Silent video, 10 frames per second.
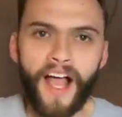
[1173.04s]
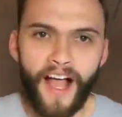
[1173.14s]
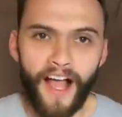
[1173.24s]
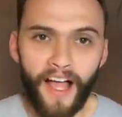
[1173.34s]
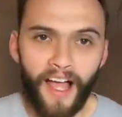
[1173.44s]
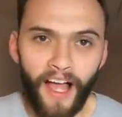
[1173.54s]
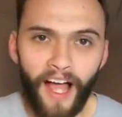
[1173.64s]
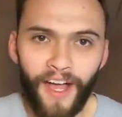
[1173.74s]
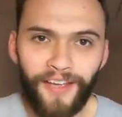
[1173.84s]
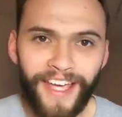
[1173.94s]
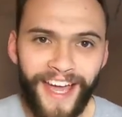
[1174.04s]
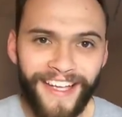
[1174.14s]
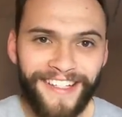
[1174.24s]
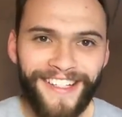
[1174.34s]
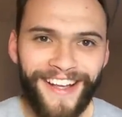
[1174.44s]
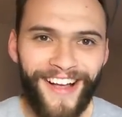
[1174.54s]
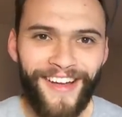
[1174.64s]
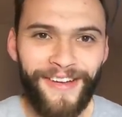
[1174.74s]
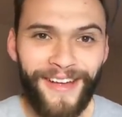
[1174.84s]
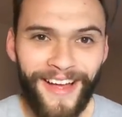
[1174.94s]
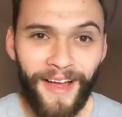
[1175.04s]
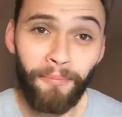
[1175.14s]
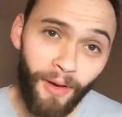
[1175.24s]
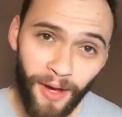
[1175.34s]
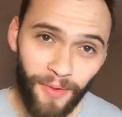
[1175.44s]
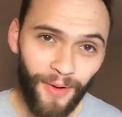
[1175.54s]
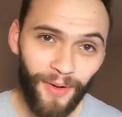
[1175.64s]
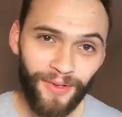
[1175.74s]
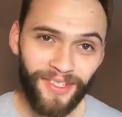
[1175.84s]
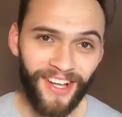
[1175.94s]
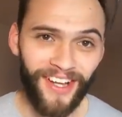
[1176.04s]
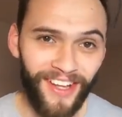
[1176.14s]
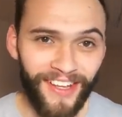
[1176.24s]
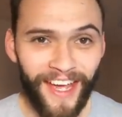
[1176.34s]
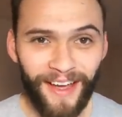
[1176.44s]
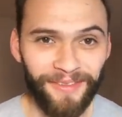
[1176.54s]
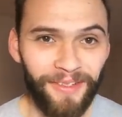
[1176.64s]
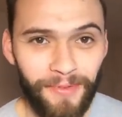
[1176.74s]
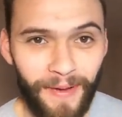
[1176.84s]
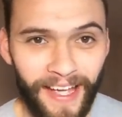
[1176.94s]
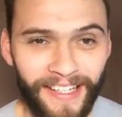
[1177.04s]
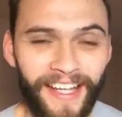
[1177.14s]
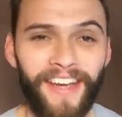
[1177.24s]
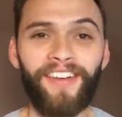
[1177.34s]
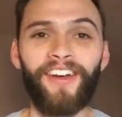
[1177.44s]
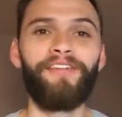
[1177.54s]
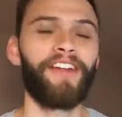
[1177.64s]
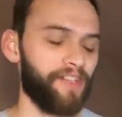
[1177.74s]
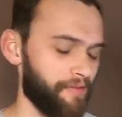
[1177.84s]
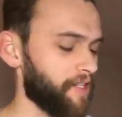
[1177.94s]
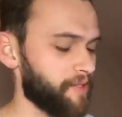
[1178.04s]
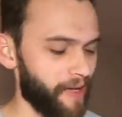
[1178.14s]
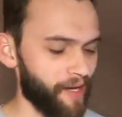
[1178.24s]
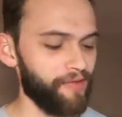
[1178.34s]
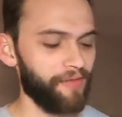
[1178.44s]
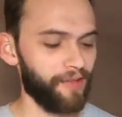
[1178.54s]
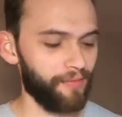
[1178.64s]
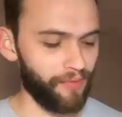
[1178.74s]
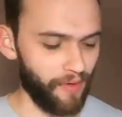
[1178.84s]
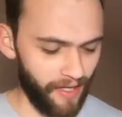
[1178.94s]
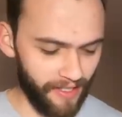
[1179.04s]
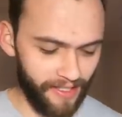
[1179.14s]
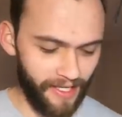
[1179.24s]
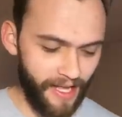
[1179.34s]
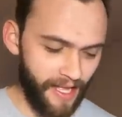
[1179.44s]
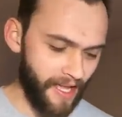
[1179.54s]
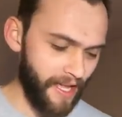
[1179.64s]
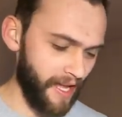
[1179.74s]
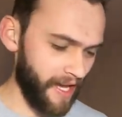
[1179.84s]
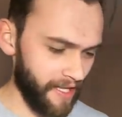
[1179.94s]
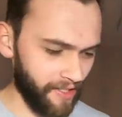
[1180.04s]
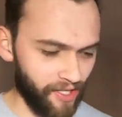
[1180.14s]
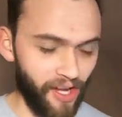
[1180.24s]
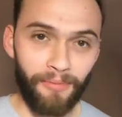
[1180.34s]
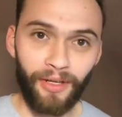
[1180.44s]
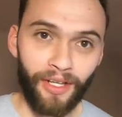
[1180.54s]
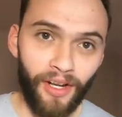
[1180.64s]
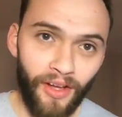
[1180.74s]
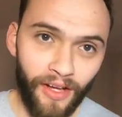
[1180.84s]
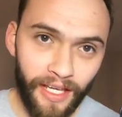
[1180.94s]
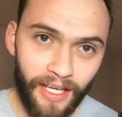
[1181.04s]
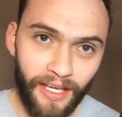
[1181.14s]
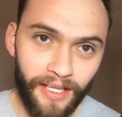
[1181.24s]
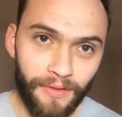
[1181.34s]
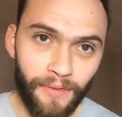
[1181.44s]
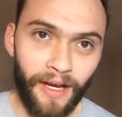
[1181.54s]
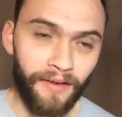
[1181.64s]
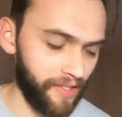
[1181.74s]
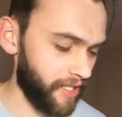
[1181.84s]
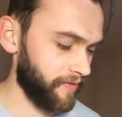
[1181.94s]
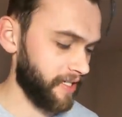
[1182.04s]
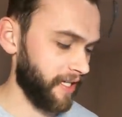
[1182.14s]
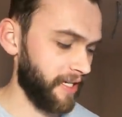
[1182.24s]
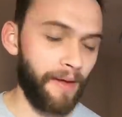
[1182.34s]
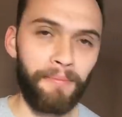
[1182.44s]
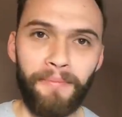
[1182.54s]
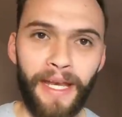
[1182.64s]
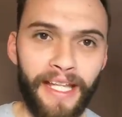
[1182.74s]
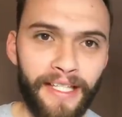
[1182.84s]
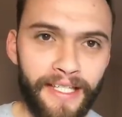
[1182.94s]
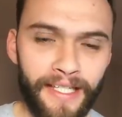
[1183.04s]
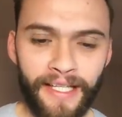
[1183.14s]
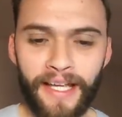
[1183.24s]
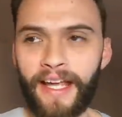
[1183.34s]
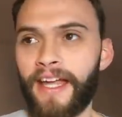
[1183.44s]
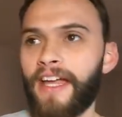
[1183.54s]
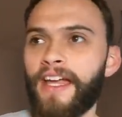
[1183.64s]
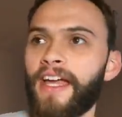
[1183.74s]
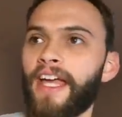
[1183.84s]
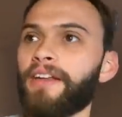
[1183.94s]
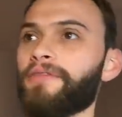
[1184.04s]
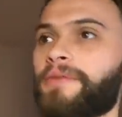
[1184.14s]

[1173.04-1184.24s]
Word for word: uh, okay so my walls are now all spattered down. I've actually run the spat over them twice. And the time on the clock is 1 hour and 17 minutes. And if